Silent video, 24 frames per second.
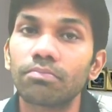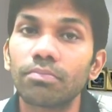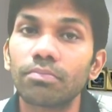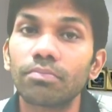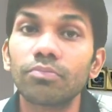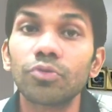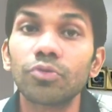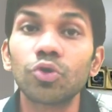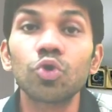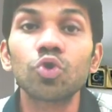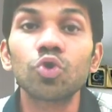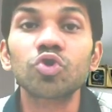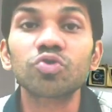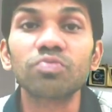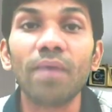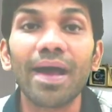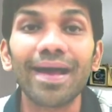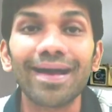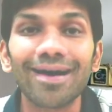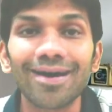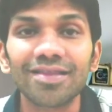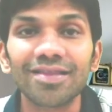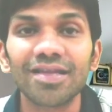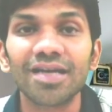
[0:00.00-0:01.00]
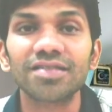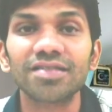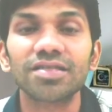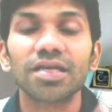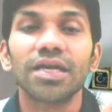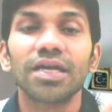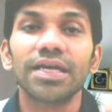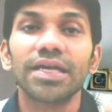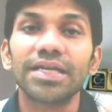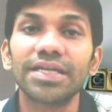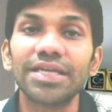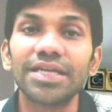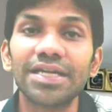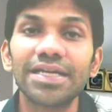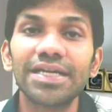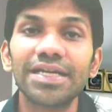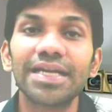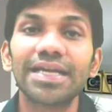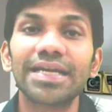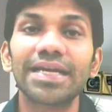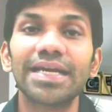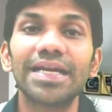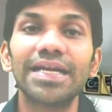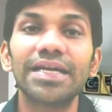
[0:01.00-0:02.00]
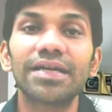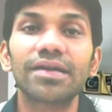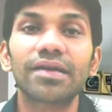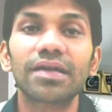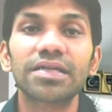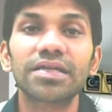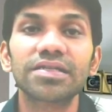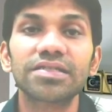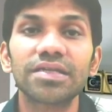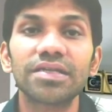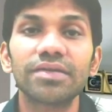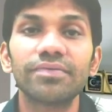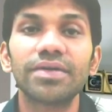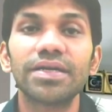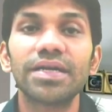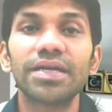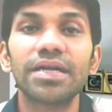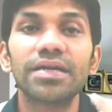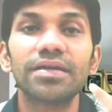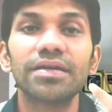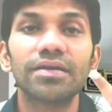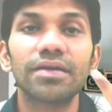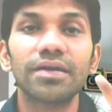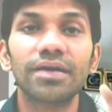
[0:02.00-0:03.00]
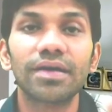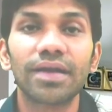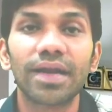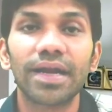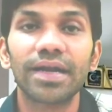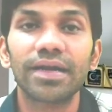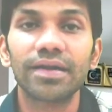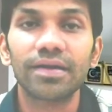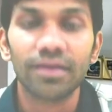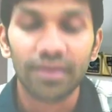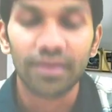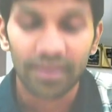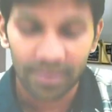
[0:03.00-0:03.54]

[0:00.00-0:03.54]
used by others yielding interest, dividend, rent.